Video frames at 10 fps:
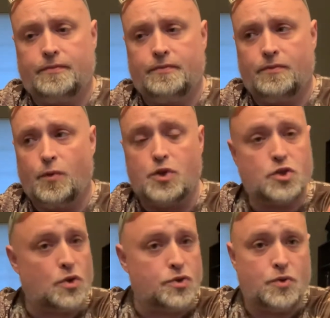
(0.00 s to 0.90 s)
which is
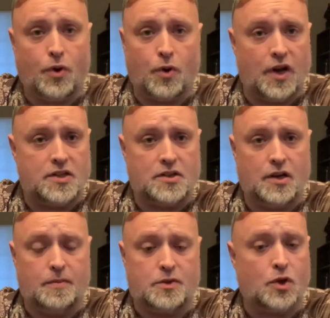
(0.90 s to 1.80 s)
also a great
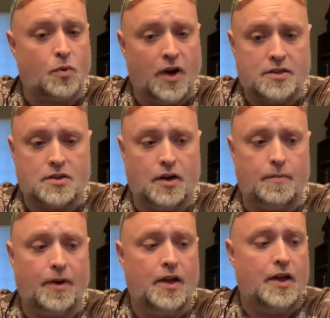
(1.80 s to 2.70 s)
scope. It's a great scope.
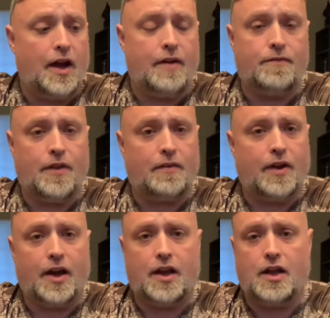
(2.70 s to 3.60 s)
I've never
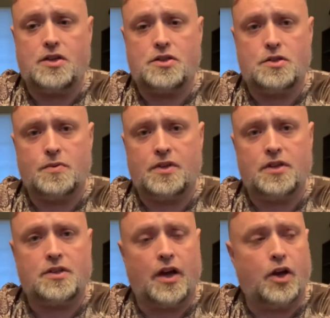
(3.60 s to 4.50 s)
had any issues with it. It's
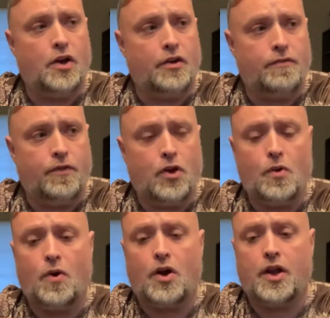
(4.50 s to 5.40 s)
got good view
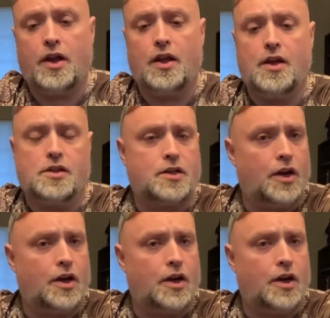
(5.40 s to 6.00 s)
on it. It's got